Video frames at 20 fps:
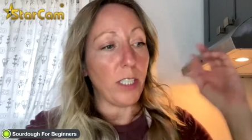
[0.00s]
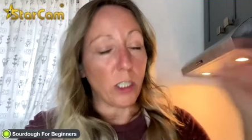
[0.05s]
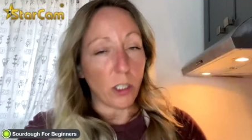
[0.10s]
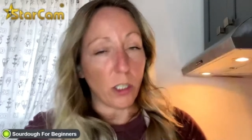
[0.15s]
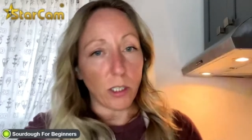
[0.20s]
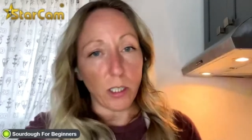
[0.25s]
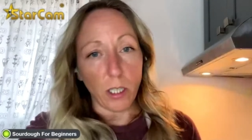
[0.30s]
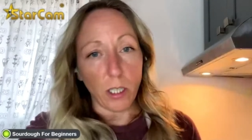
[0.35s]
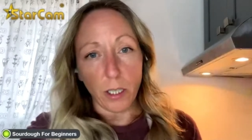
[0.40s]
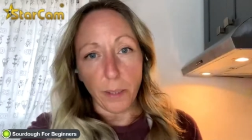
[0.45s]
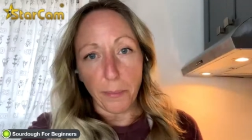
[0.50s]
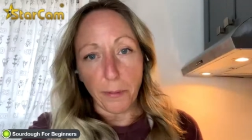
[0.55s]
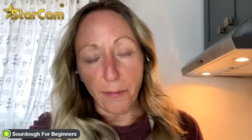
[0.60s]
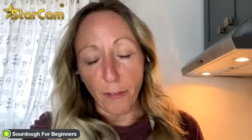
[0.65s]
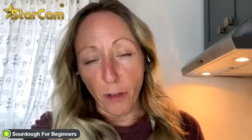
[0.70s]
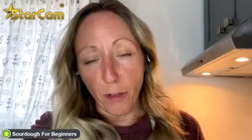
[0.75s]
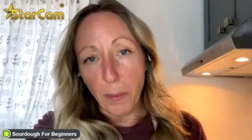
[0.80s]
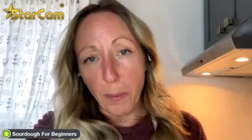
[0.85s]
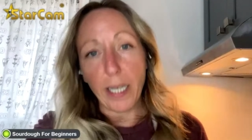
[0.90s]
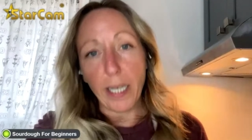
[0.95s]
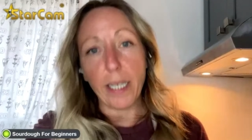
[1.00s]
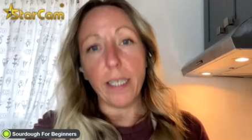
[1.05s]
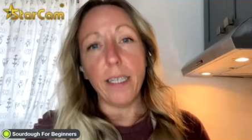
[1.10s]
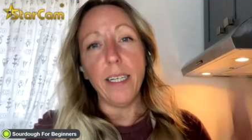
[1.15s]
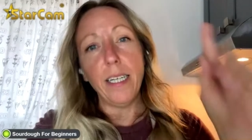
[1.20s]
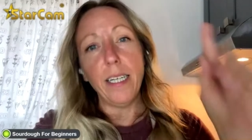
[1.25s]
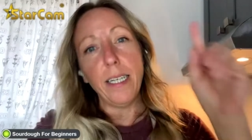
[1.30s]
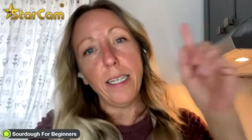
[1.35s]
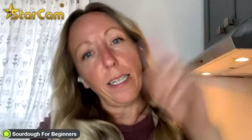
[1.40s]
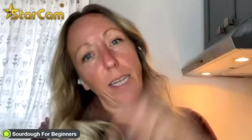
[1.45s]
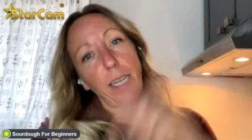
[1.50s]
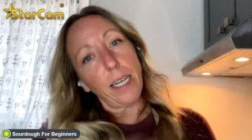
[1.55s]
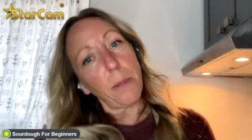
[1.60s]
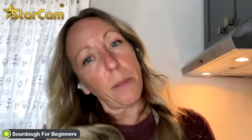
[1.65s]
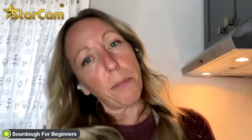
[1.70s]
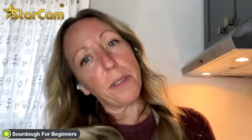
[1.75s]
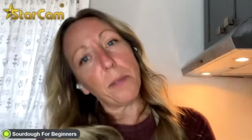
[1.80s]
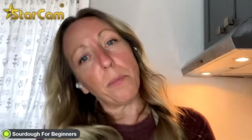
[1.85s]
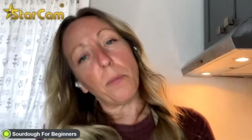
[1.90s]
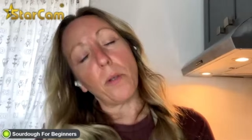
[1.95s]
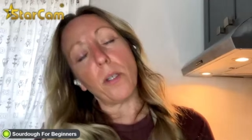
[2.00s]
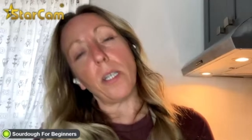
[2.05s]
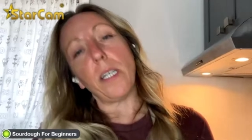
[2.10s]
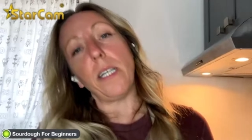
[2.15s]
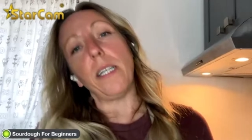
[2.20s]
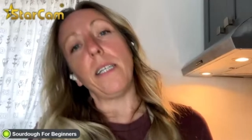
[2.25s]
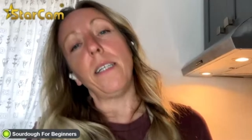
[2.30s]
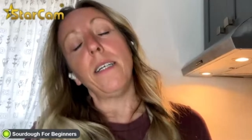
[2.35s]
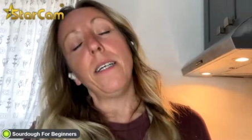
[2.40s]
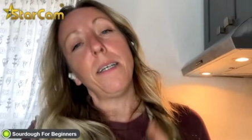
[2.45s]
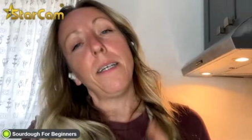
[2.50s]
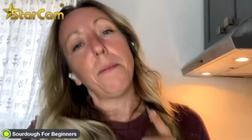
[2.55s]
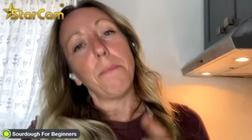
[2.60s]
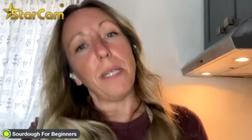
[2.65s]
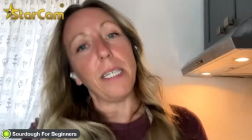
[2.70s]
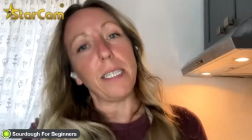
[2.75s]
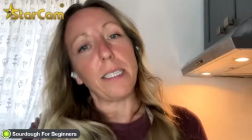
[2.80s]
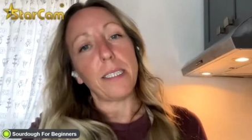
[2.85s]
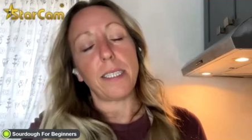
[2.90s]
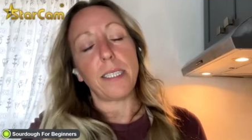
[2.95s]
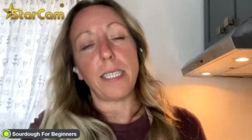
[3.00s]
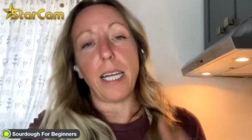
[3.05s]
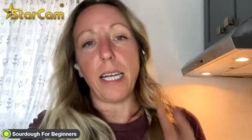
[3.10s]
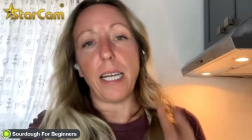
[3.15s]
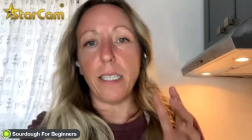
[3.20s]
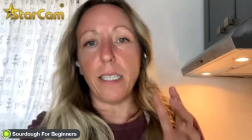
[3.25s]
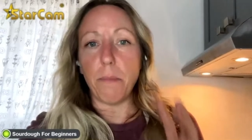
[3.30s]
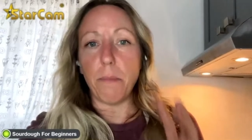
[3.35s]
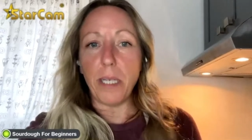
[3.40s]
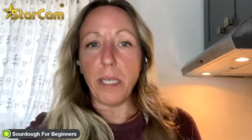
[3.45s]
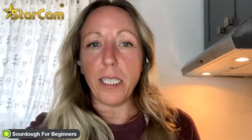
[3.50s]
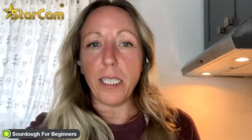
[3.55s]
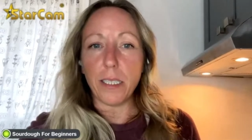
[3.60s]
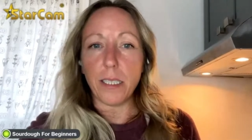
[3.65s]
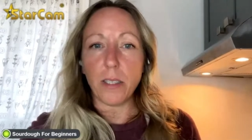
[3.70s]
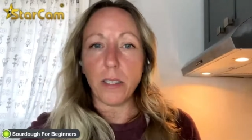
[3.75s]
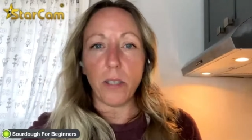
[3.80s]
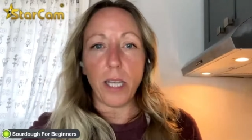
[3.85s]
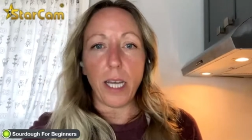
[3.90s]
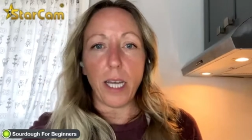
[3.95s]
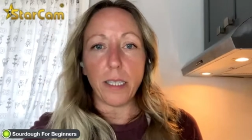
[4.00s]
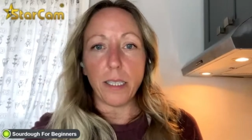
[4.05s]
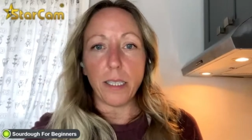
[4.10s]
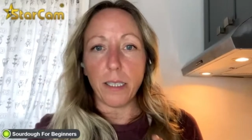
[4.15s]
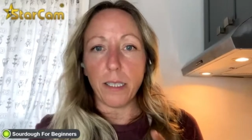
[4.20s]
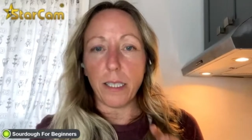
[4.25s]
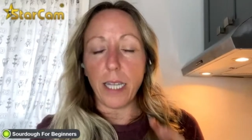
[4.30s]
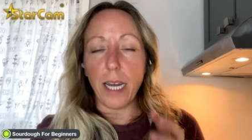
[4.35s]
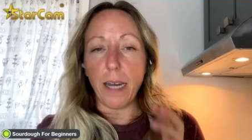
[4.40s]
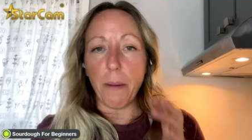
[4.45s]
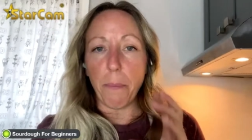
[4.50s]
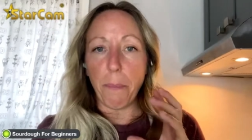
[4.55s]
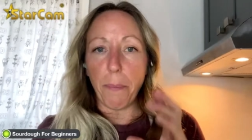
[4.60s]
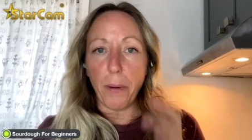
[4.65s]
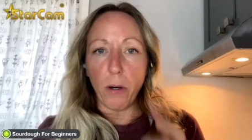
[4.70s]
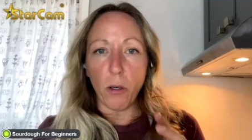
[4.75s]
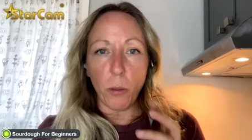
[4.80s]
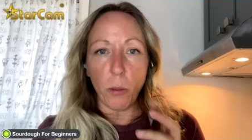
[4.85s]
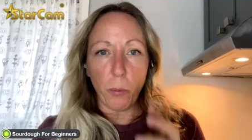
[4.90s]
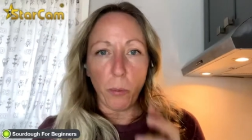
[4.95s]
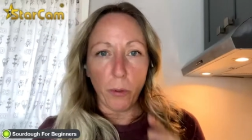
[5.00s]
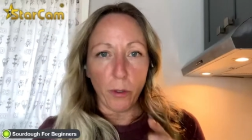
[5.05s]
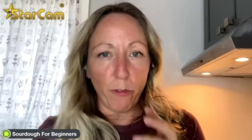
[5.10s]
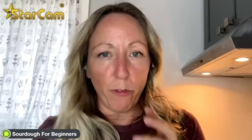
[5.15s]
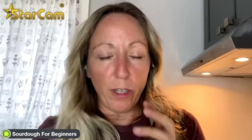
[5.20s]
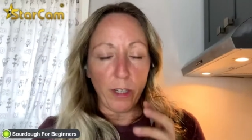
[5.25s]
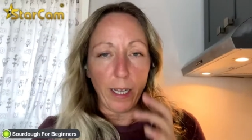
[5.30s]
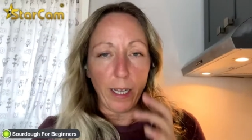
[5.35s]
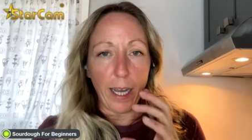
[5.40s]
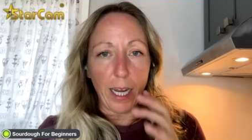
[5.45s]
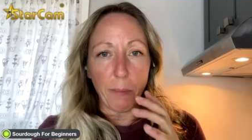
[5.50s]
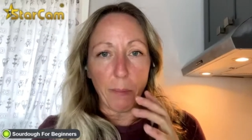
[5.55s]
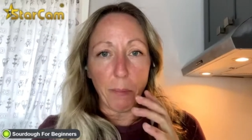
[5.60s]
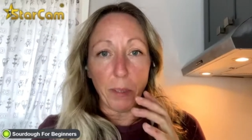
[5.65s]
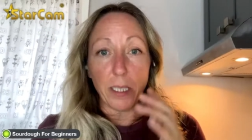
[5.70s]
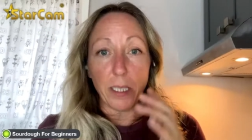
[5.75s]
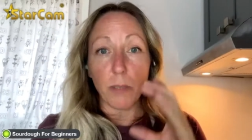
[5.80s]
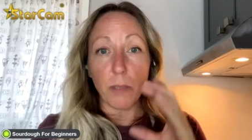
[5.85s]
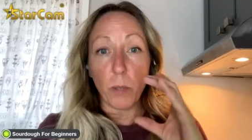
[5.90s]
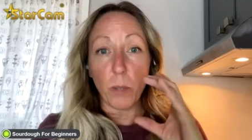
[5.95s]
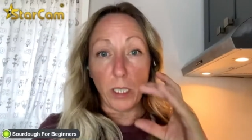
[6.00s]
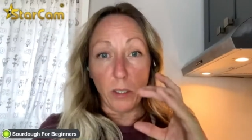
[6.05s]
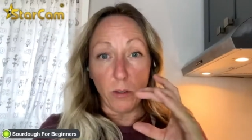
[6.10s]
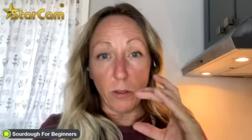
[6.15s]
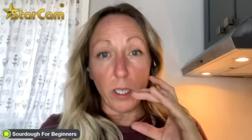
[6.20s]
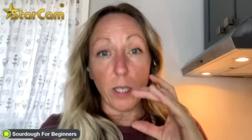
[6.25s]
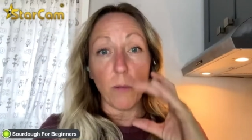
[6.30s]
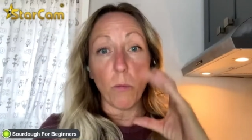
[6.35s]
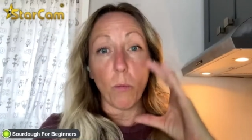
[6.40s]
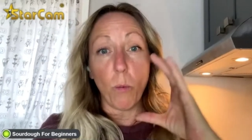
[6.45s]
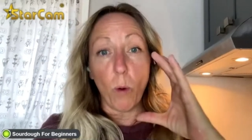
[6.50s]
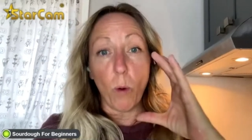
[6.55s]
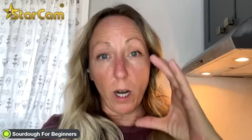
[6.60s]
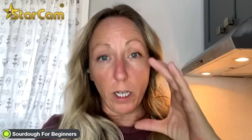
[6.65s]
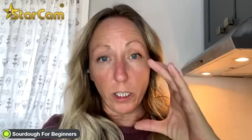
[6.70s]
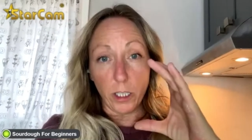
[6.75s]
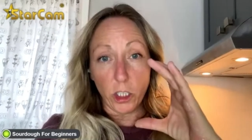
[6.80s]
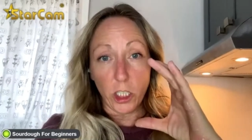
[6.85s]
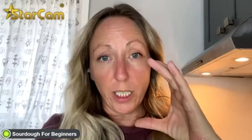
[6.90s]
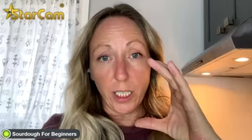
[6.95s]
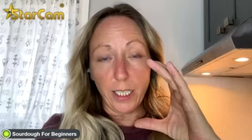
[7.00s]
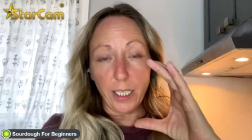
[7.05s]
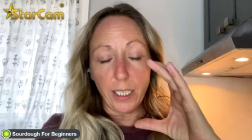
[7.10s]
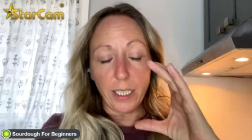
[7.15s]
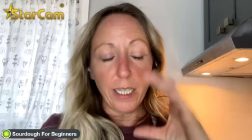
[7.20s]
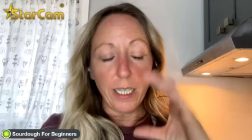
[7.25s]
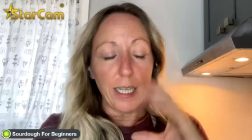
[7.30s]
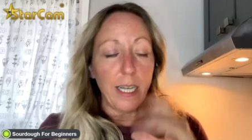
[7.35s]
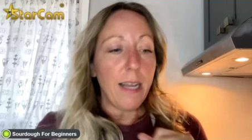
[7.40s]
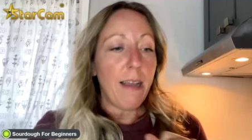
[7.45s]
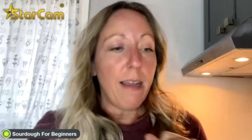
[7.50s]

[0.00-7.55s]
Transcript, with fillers: Feed your starter before bed, get up in the morning, mix and then make it so that that bulk proofing happens when you can watch it.